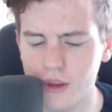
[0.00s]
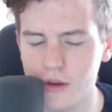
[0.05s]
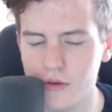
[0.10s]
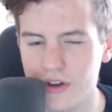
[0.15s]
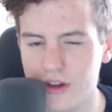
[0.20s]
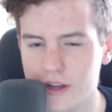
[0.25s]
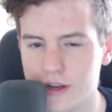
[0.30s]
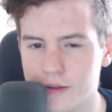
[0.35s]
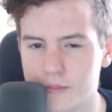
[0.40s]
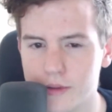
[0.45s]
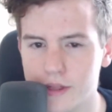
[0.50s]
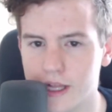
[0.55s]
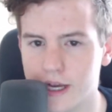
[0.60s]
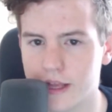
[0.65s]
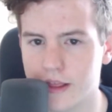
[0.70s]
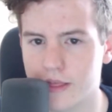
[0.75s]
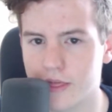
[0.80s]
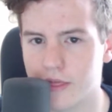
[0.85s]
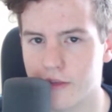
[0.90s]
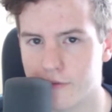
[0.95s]
Not going to be
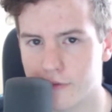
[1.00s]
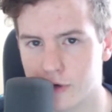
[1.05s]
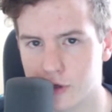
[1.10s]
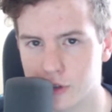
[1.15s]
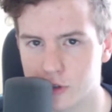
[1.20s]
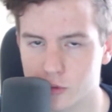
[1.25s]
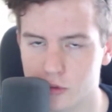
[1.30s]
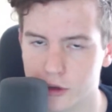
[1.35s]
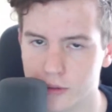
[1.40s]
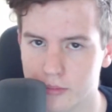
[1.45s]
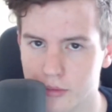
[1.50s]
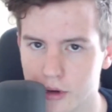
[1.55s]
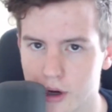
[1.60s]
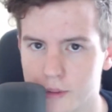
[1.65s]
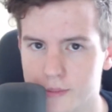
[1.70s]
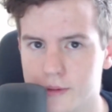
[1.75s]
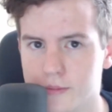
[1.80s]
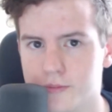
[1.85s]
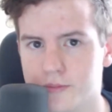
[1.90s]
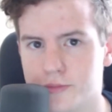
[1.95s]
like the first world
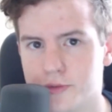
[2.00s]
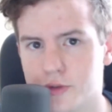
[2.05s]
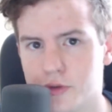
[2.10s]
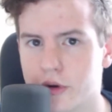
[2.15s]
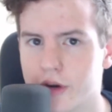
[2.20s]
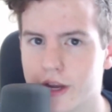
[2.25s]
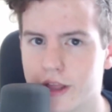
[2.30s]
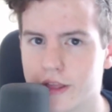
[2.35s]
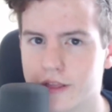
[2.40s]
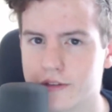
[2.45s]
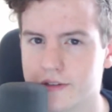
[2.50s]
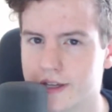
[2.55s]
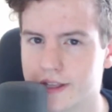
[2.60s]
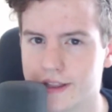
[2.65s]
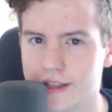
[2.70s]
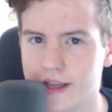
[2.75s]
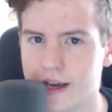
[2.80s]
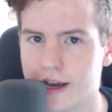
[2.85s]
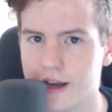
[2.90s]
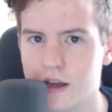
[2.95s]
problems or anything
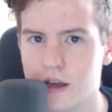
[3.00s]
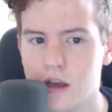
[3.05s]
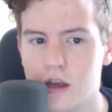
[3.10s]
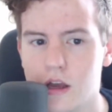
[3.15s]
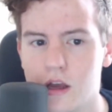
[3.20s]
like that,